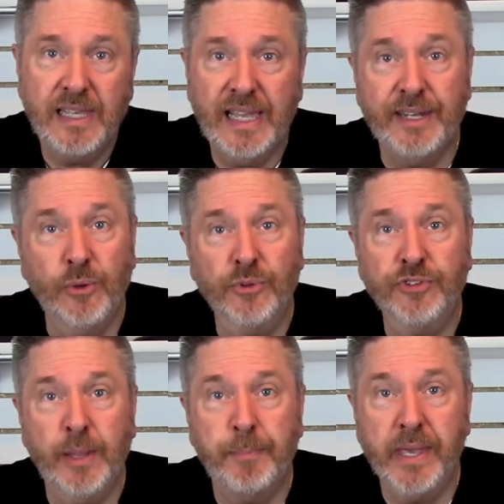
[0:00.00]
I noticed
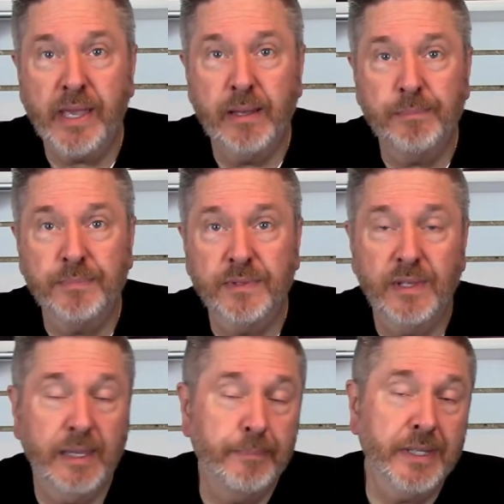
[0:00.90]
I picked up
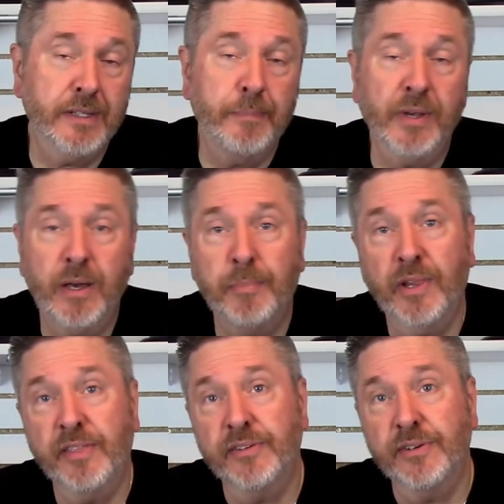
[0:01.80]
a couple
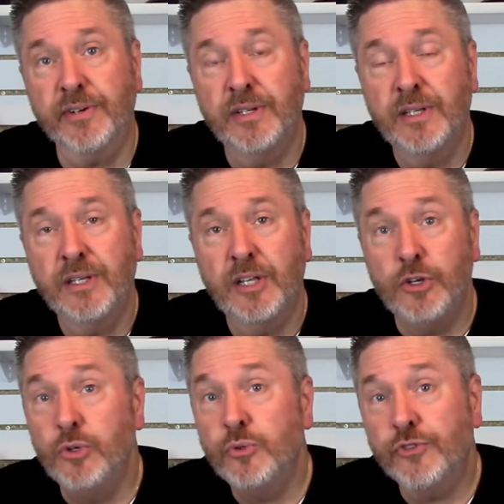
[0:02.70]
other
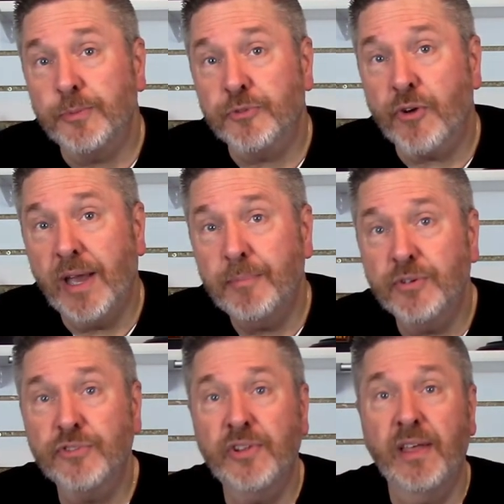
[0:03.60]
new
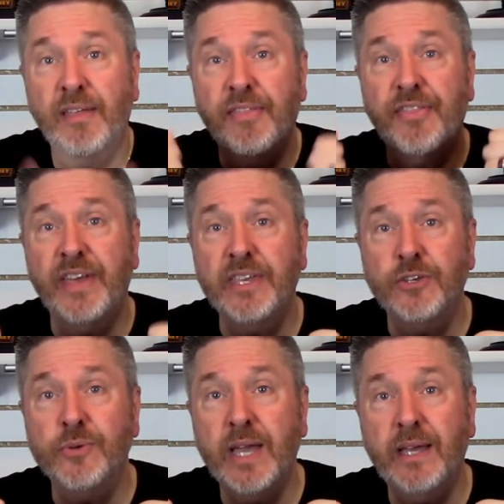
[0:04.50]
subscribers. Thank
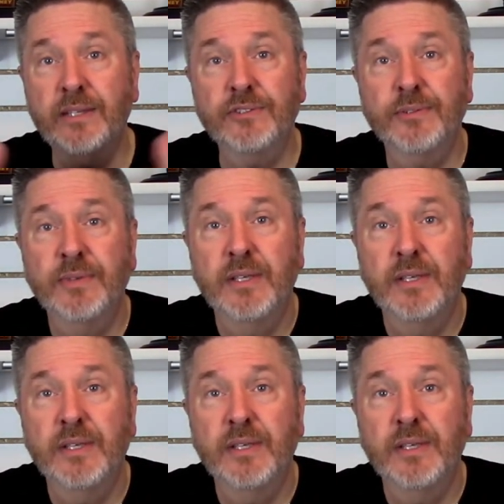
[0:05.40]
you guys.